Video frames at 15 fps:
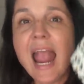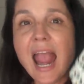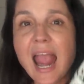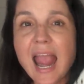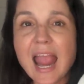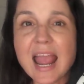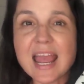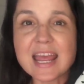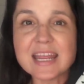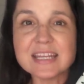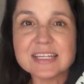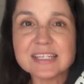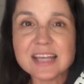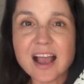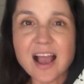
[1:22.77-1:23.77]

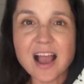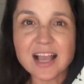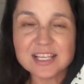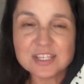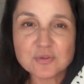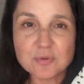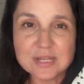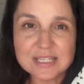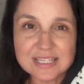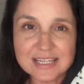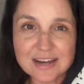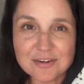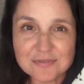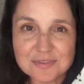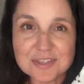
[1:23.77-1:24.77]
And I squeezed it
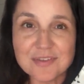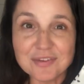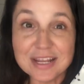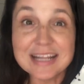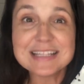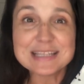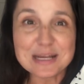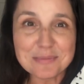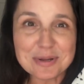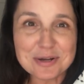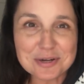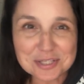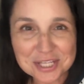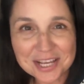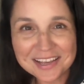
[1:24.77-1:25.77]
out of 78
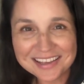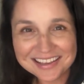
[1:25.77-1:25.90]
centimeters.